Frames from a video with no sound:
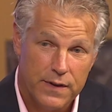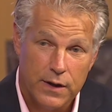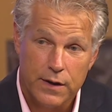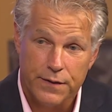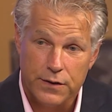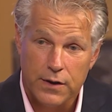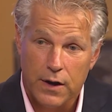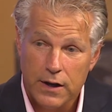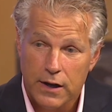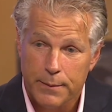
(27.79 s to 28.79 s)
the year, if you're
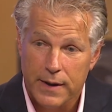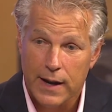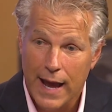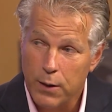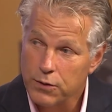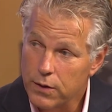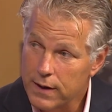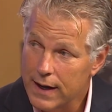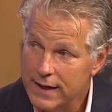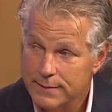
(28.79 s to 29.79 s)
talking about outdoor
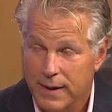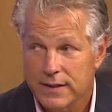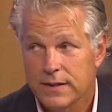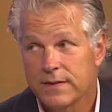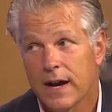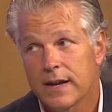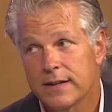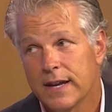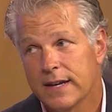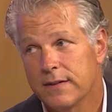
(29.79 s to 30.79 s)
hotspots, you've got to
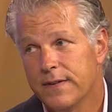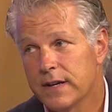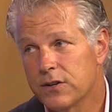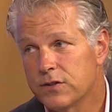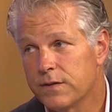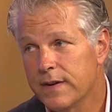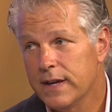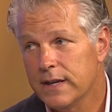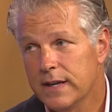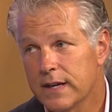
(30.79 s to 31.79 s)
take advantage of
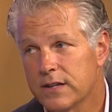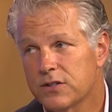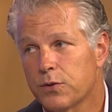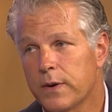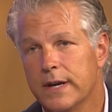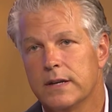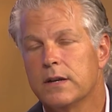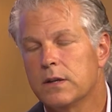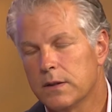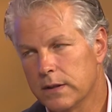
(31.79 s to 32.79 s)
Indiana's great
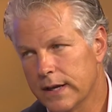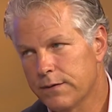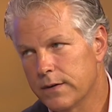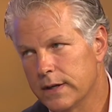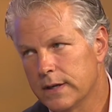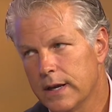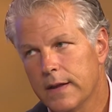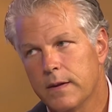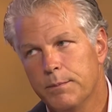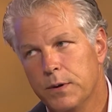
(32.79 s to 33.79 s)
lakefront
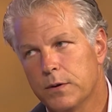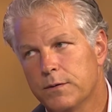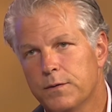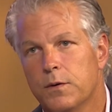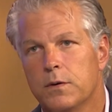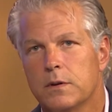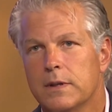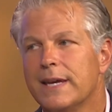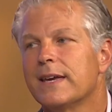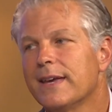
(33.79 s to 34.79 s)
and the beautiful
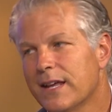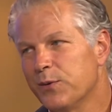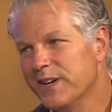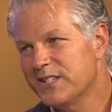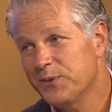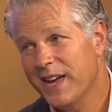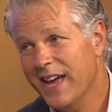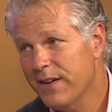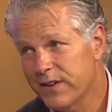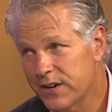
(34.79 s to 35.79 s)
lake getaways that we
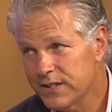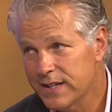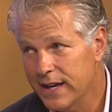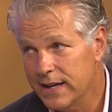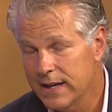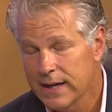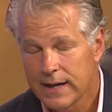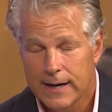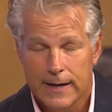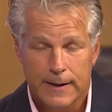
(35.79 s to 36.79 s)
have in our state.
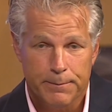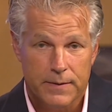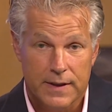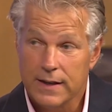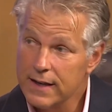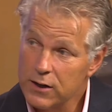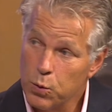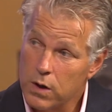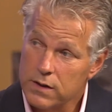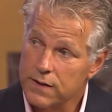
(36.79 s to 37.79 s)
Um, the Indiana
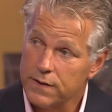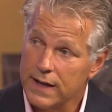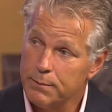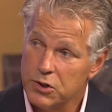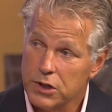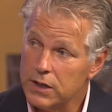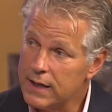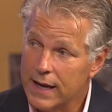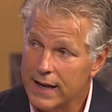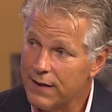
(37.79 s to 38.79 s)
waters of Lake Michigan, you
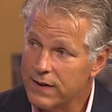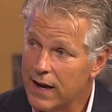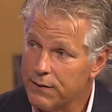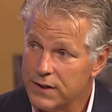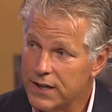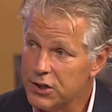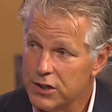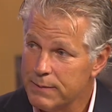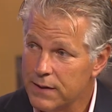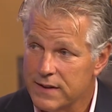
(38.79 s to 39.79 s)
can't have a conversation
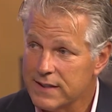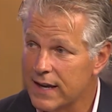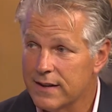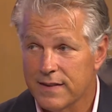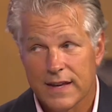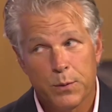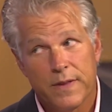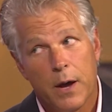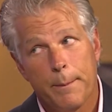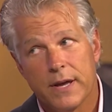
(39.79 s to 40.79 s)
about this kind of thing
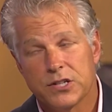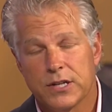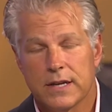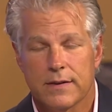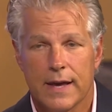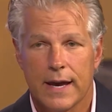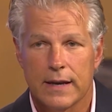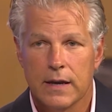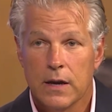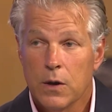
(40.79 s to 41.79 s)
without mentioning that.
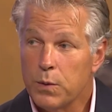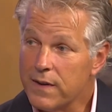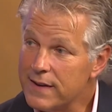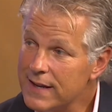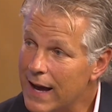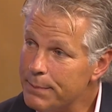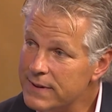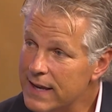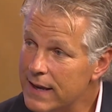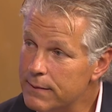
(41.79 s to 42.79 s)
One of the top
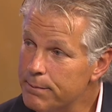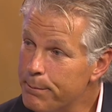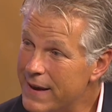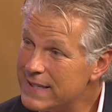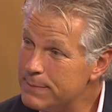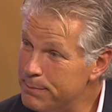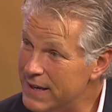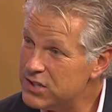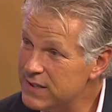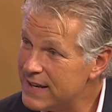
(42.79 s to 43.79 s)
10 best
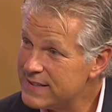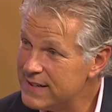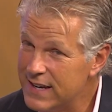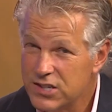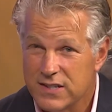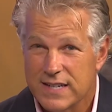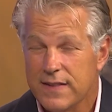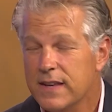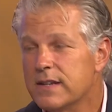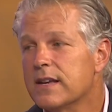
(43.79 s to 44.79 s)
beach destinations in
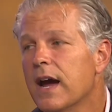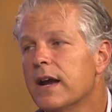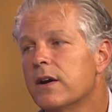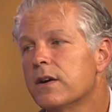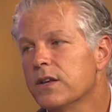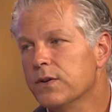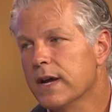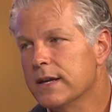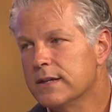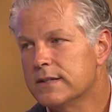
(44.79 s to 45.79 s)
the entire
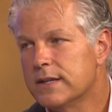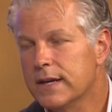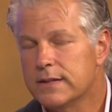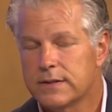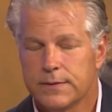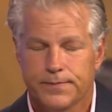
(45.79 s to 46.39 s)
United States.